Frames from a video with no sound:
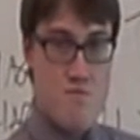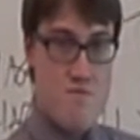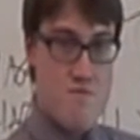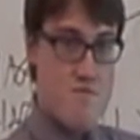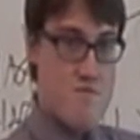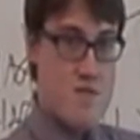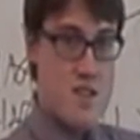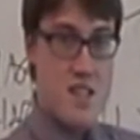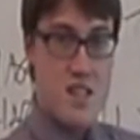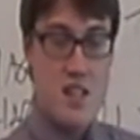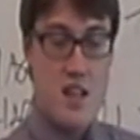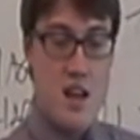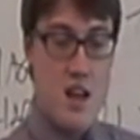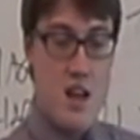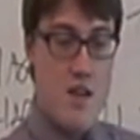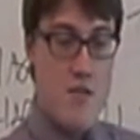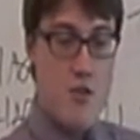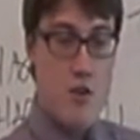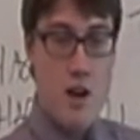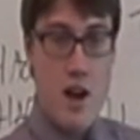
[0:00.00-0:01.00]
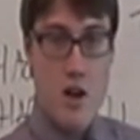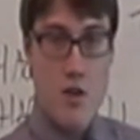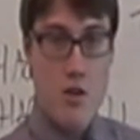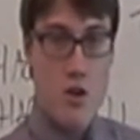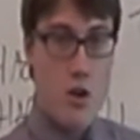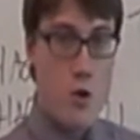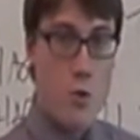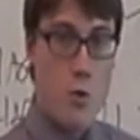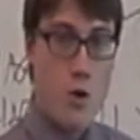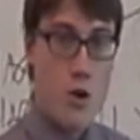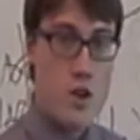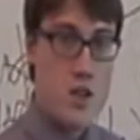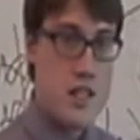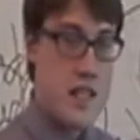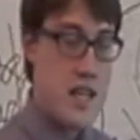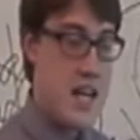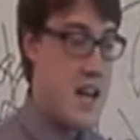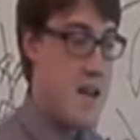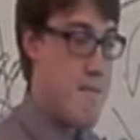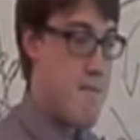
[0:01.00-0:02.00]
deceived or how coerced
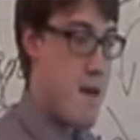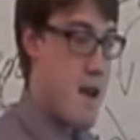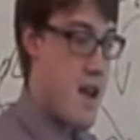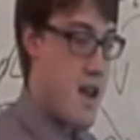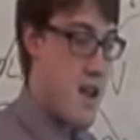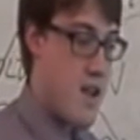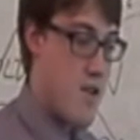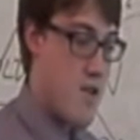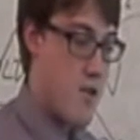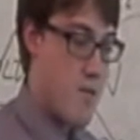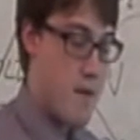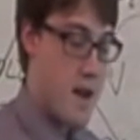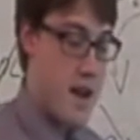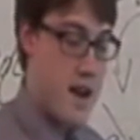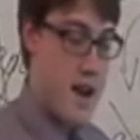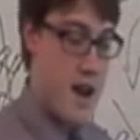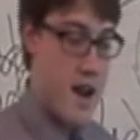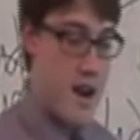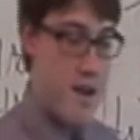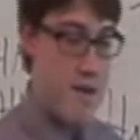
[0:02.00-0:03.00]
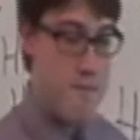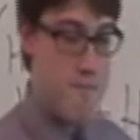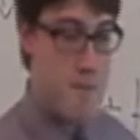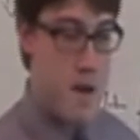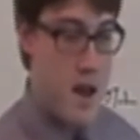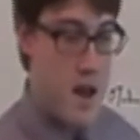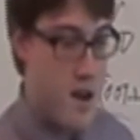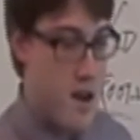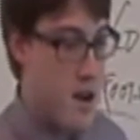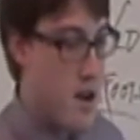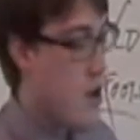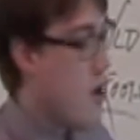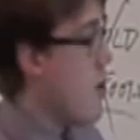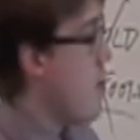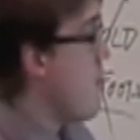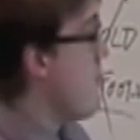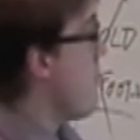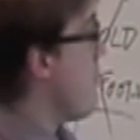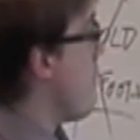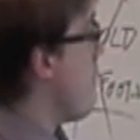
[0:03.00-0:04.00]
he may or may not have been,
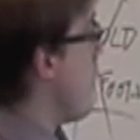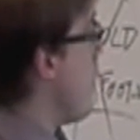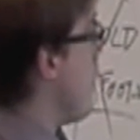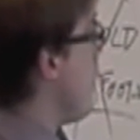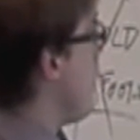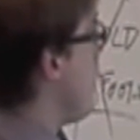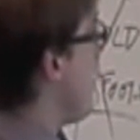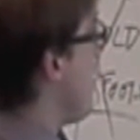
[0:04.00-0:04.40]
but